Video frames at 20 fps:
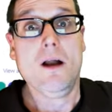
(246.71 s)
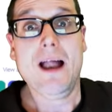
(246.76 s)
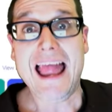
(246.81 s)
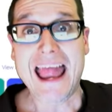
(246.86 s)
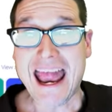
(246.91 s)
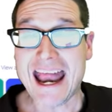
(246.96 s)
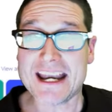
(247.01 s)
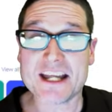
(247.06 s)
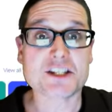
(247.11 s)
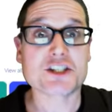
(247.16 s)

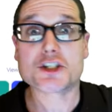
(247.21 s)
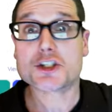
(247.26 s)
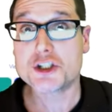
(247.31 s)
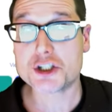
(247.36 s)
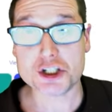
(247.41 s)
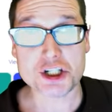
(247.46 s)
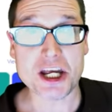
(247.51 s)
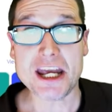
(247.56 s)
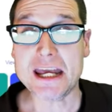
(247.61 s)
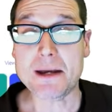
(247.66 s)
And it's
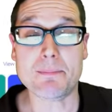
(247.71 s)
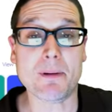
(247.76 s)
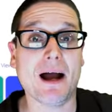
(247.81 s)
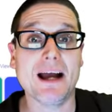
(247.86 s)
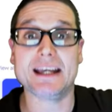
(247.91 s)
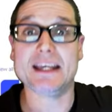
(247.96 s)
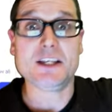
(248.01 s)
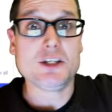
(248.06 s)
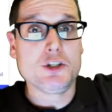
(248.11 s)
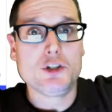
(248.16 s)
cheap. I
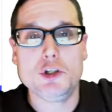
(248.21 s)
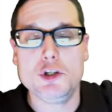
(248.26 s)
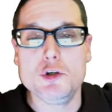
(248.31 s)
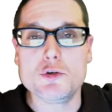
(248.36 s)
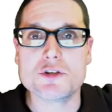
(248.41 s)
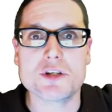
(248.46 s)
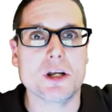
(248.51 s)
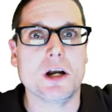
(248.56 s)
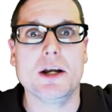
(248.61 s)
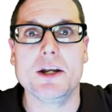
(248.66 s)
can use
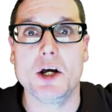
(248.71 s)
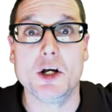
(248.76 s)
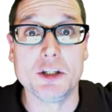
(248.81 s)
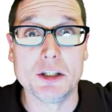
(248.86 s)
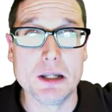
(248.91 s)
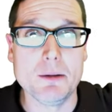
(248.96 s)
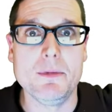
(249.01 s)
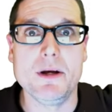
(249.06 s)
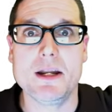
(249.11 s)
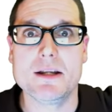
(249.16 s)
it on
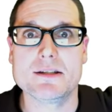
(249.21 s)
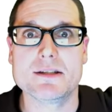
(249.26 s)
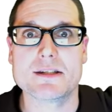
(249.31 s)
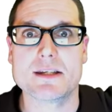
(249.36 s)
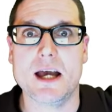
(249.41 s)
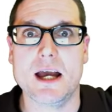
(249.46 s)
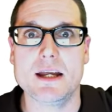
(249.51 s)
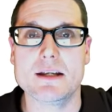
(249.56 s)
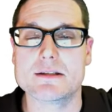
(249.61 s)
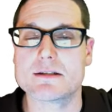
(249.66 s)
unlimited
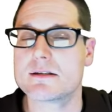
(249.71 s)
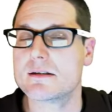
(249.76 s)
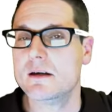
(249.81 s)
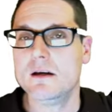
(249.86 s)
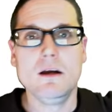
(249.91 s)
sites.